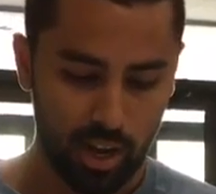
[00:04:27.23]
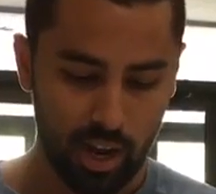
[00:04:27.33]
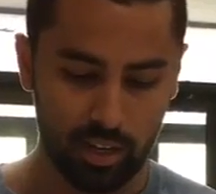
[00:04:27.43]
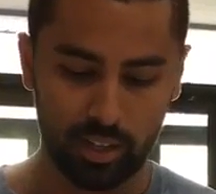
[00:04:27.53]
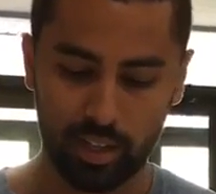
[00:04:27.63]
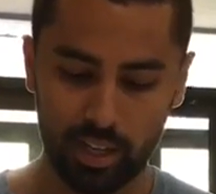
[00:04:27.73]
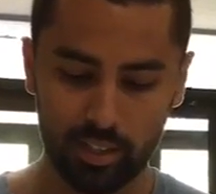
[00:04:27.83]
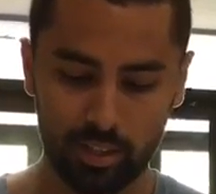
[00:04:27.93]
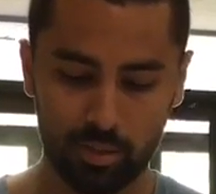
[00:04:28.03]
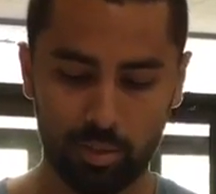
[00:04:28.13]
And in
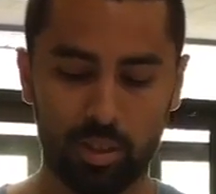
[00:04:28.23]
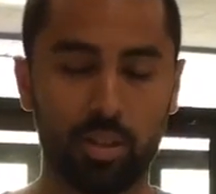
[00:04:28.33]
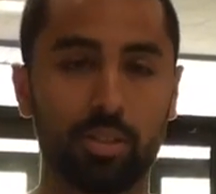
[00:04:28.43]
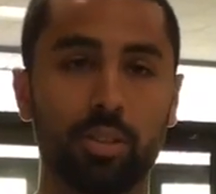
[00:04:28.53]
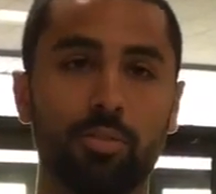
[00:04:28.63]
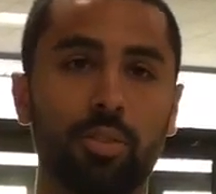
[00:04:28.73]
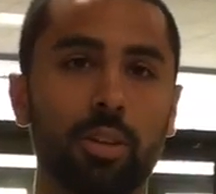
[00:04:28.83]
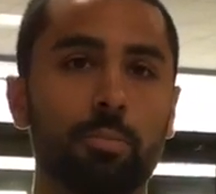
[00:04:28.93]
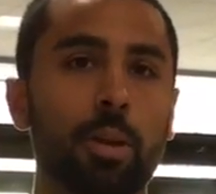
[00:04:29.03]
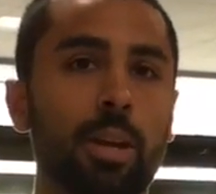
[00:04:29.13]
cases where there is a
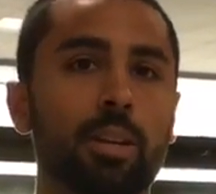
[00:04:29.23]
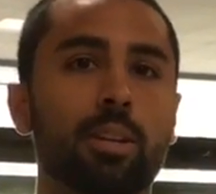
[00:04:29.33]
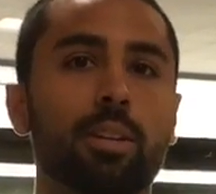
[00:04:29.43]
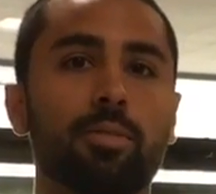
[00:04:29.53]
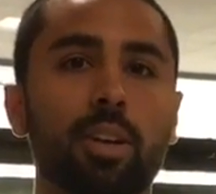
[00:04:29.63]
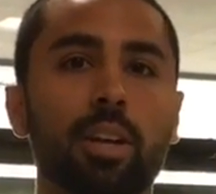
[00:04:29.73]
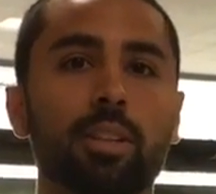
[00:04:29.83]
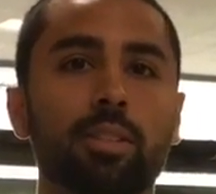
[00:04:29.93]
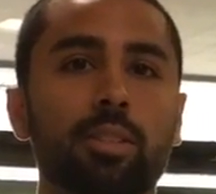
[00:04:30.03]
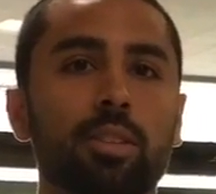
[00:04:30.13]
fee paid in
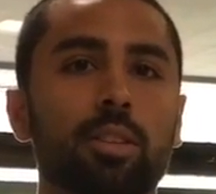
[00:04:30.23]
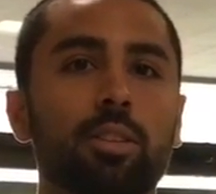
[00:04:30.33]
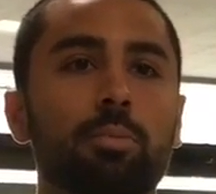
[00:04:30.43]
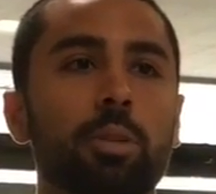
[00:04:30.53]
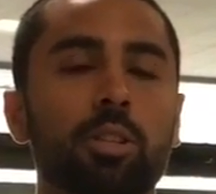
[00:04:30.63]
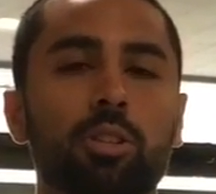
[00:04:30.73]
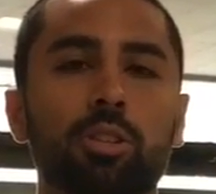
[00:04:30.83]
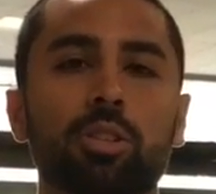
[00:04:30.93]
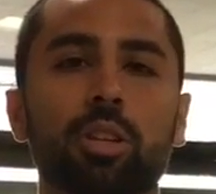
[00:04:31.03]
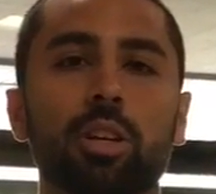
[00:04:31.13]
advance, be sure
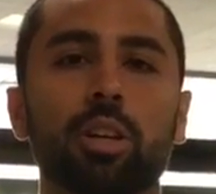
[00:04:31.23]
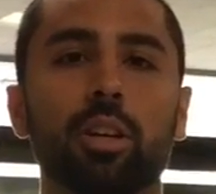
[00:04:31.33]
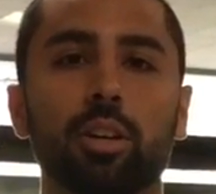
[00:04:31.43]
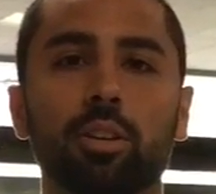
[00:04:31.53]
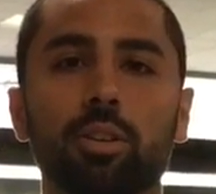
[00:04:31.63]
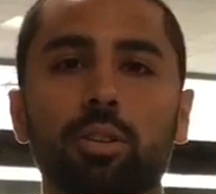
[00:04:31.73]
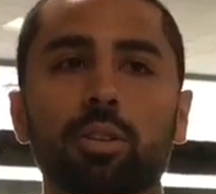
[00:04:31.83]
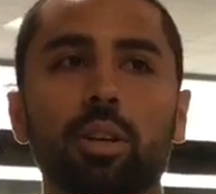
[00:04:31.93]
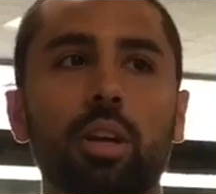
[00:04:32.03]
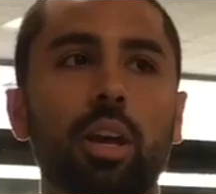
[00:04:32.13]
to
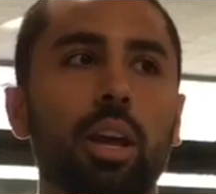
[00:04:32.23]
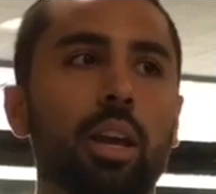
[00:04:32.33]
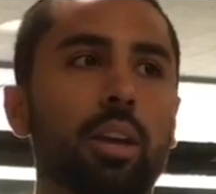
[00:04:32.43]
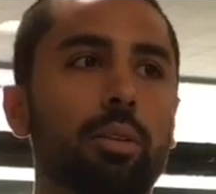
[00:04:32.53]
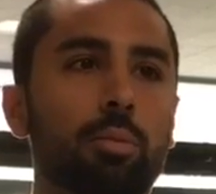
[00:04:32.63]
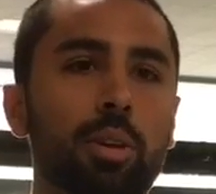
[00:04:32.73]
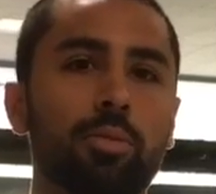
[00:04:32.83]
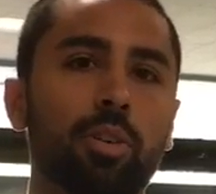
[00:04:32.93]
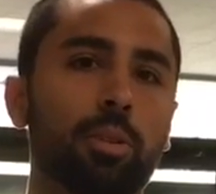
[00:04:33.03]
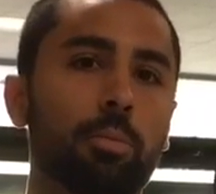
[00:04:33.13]
include a
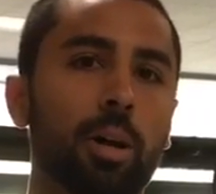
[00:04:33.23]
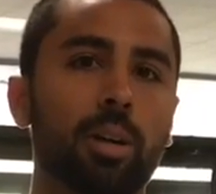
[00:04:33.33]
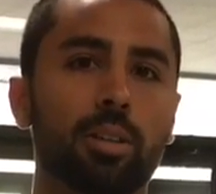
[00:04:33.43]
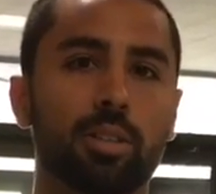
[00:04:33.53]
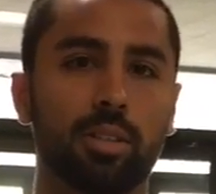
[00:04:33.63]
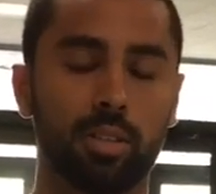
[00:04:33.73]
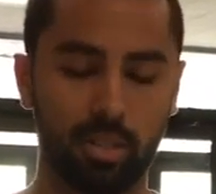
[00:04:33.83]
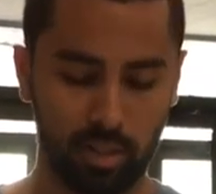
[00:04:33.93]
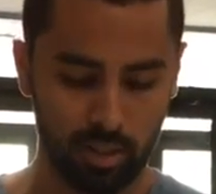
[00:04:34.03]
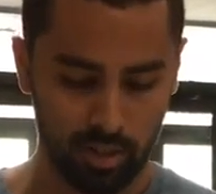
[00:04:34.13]
refund policy.
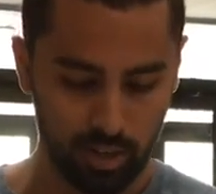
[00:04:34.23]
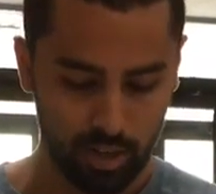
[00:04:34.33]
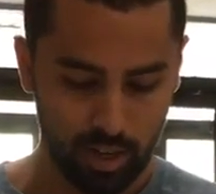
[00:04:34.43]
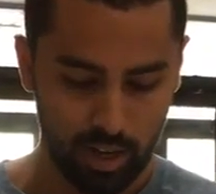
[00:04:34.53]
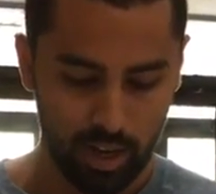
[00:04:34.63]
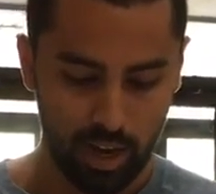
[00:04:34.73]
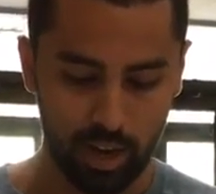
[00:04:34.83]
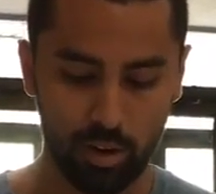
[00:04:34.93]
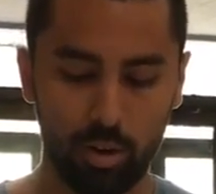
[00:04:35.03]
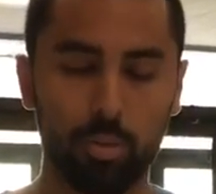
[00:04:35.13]

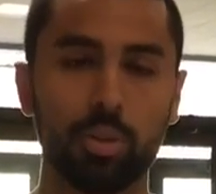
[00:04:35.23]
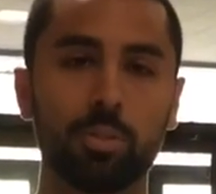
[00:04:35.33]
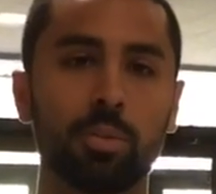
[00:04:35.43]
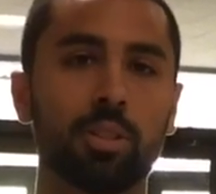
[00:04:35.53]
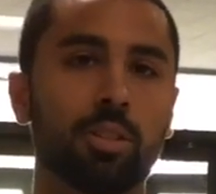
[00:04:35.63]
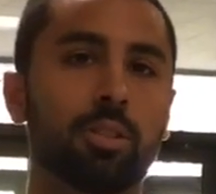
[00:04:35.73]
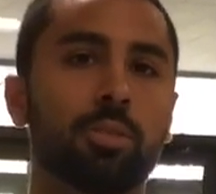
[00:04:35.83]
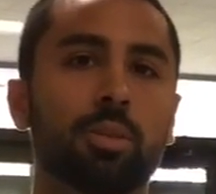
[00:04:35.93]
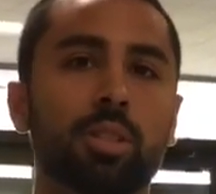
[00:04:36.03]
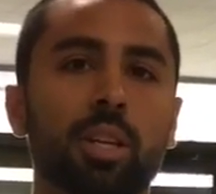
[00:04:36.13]
And always be sure to
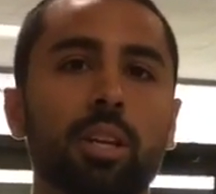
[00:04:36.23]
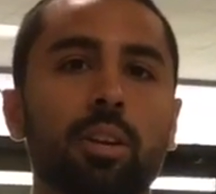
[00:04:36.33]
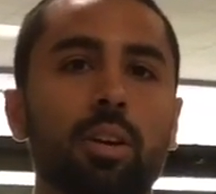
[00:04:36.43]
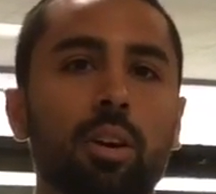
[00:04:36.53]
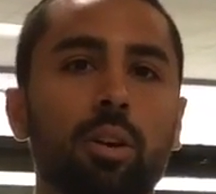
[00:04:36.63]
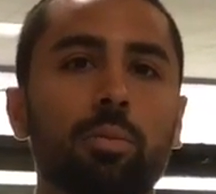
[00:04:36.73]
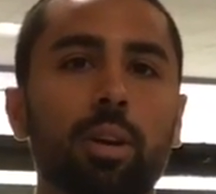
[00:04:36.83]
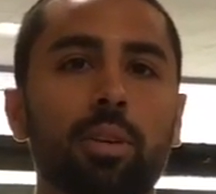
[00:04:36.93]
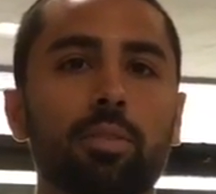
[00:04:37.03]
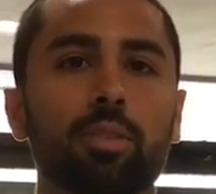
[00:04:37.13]
retain all
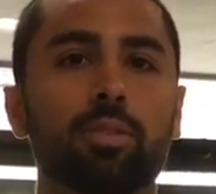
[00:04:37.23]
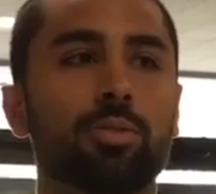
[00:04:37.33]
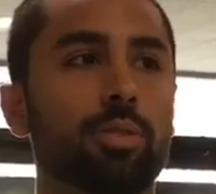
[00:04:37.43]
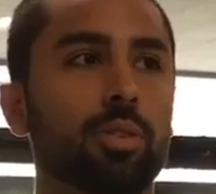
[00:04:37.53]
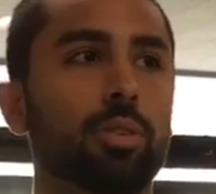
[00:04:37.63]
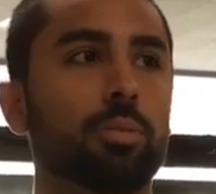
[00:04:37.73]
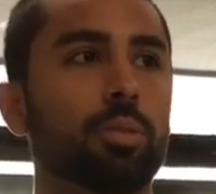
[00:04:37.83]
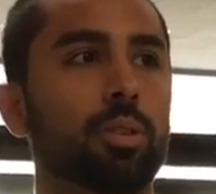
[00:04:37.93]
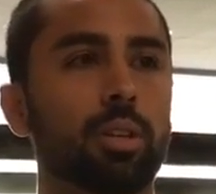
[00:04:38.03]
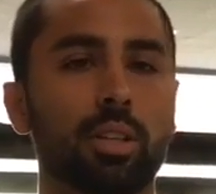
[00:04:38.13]
waivers for
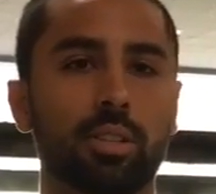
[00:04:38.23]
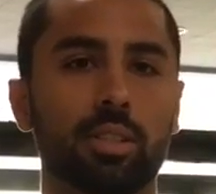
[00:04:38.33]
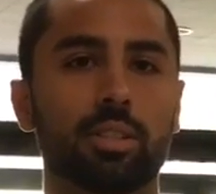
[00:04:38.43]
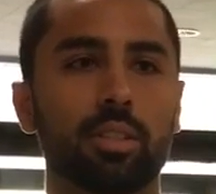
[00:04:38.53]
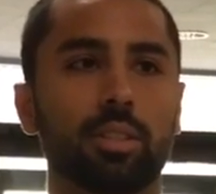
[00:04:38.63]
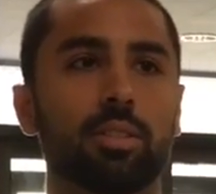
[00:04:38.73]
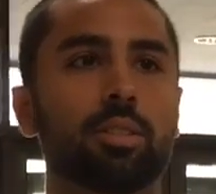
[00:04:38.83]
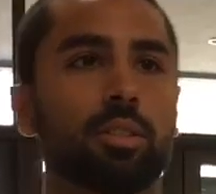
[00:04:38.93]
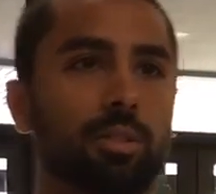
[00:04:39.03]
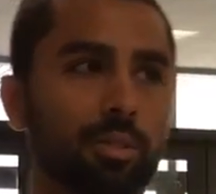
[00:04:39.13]
existence,
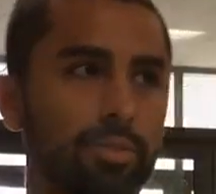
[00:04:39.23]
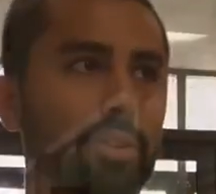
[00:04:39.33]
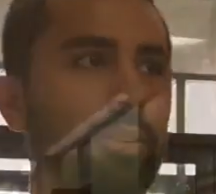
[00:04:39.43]
or for